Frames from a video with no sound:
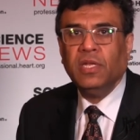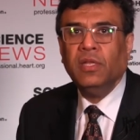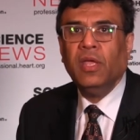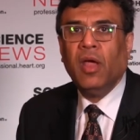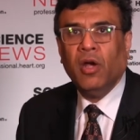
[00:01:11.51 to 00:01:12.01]

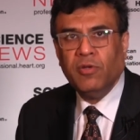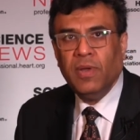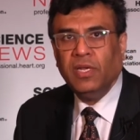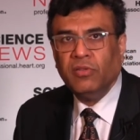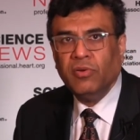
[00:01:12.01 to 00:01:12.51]
and the
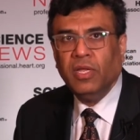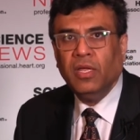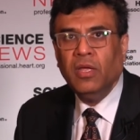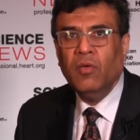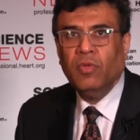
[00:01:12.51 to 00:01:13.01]
HeartMate
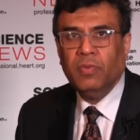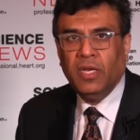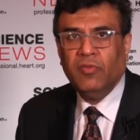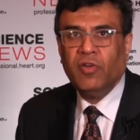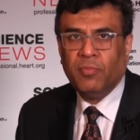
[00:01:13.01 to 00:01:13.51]
3 we
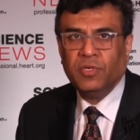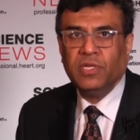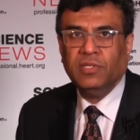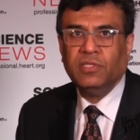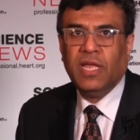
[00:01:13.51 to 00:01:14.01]
believe
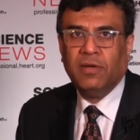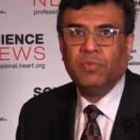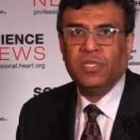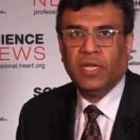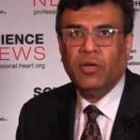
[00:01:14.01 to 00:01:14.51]
represents
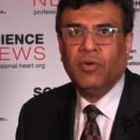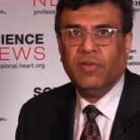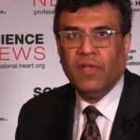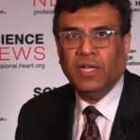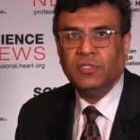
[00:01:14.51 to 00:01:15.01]
that particular
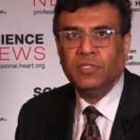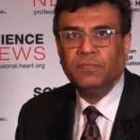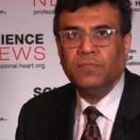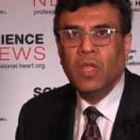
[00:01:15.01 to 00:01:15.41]
advance.